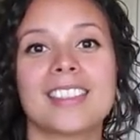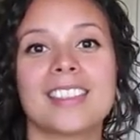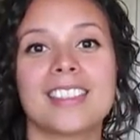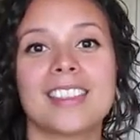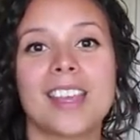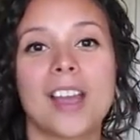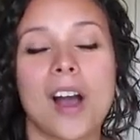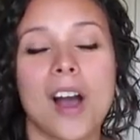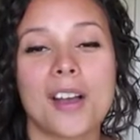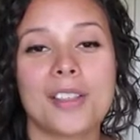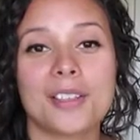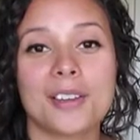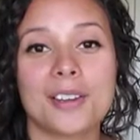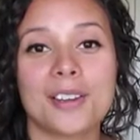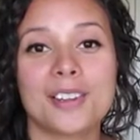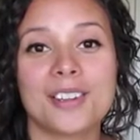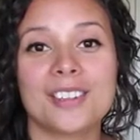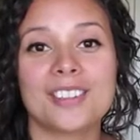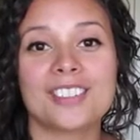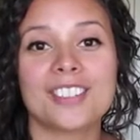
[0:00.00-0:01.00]
The
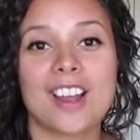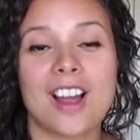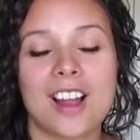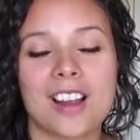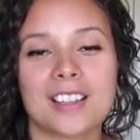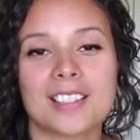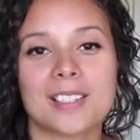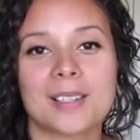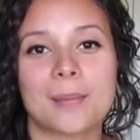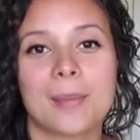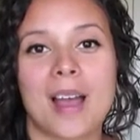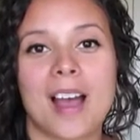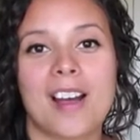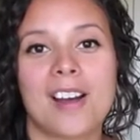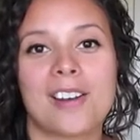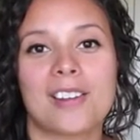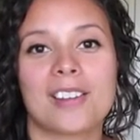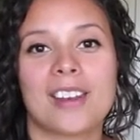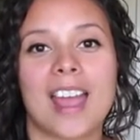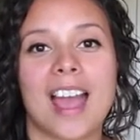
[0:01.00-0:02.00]
author talks
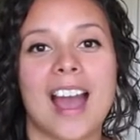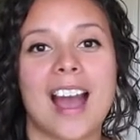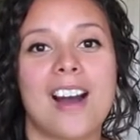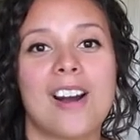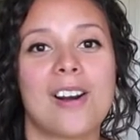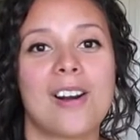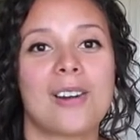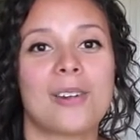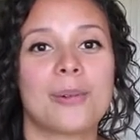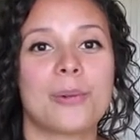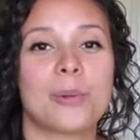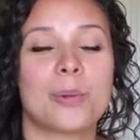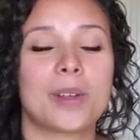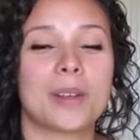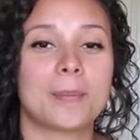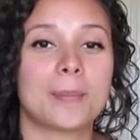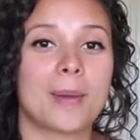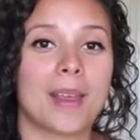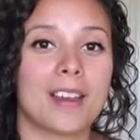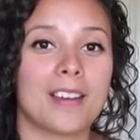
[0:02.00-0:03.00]
about how
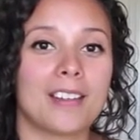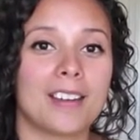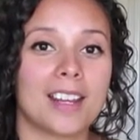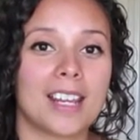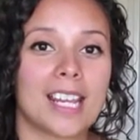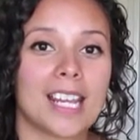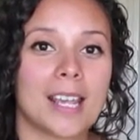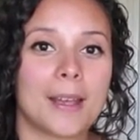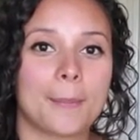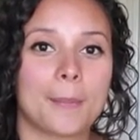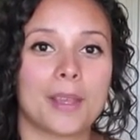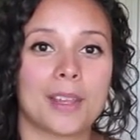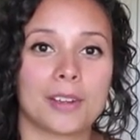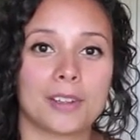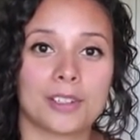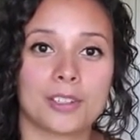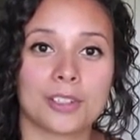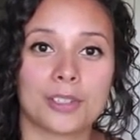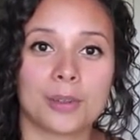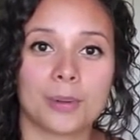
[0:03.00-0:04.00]
when Mary
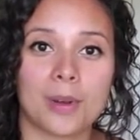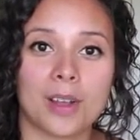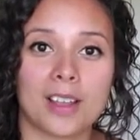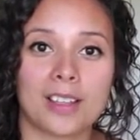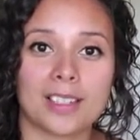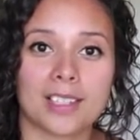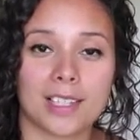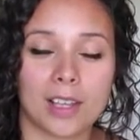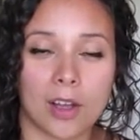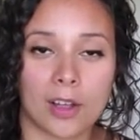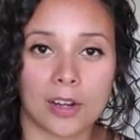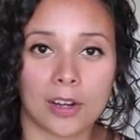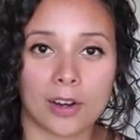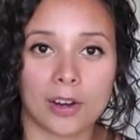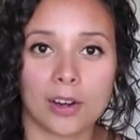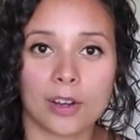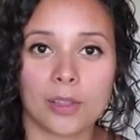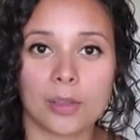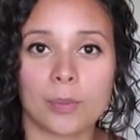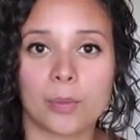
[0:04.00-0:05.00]
appears to us on
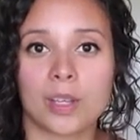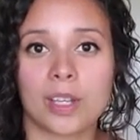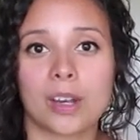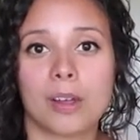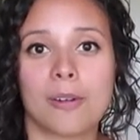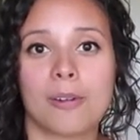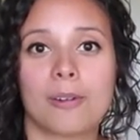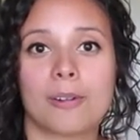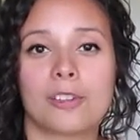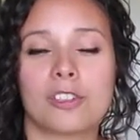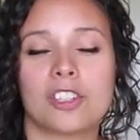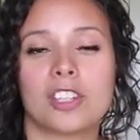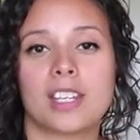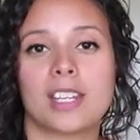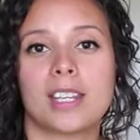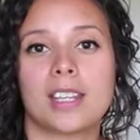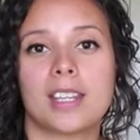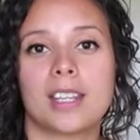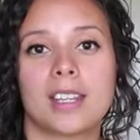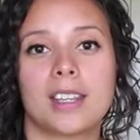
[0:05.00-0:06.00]
earth, we know
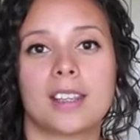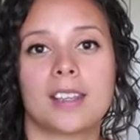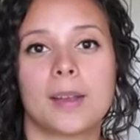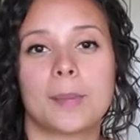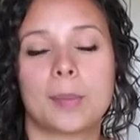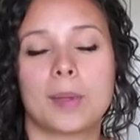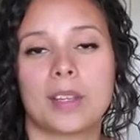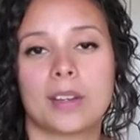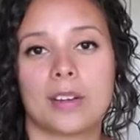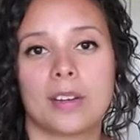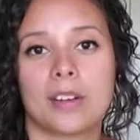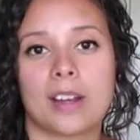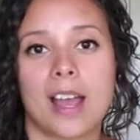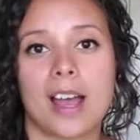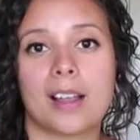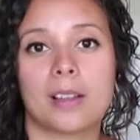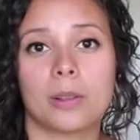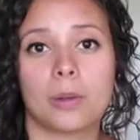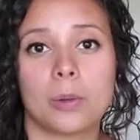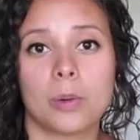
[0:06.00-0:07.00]
she appeared
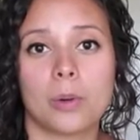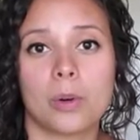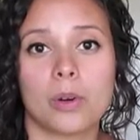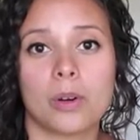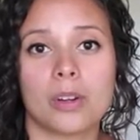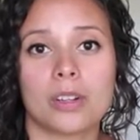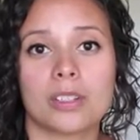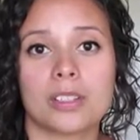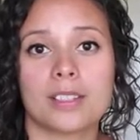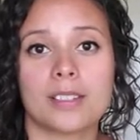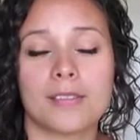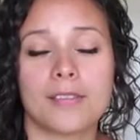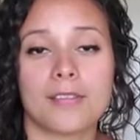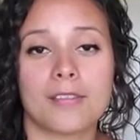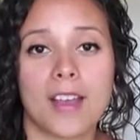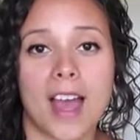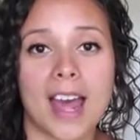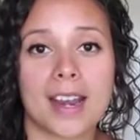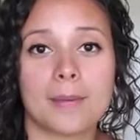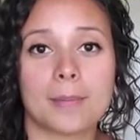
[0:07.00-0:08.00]
at Lourdes,
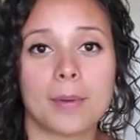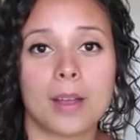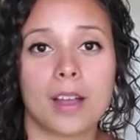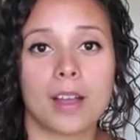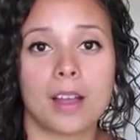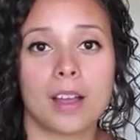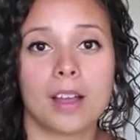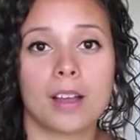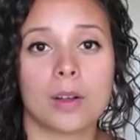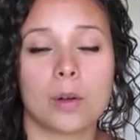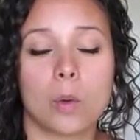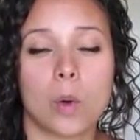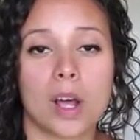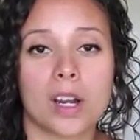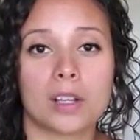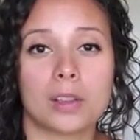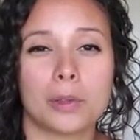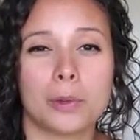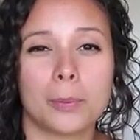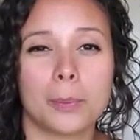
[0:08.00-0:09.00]
Fatima,
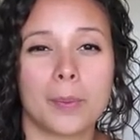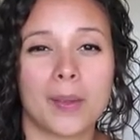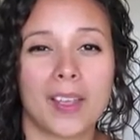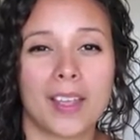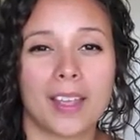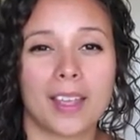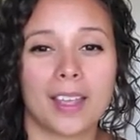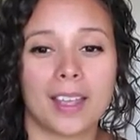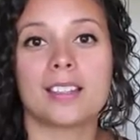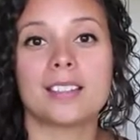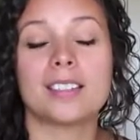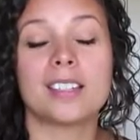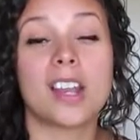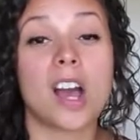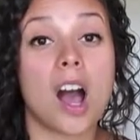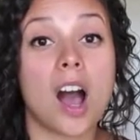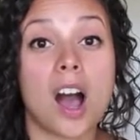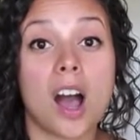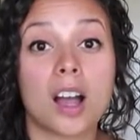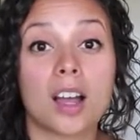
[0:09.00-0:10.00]
Guadalupe,
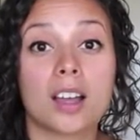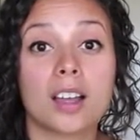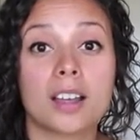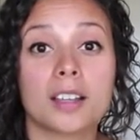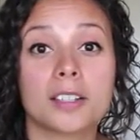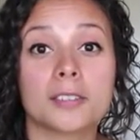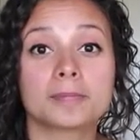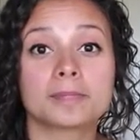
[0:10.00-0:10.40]
Knock.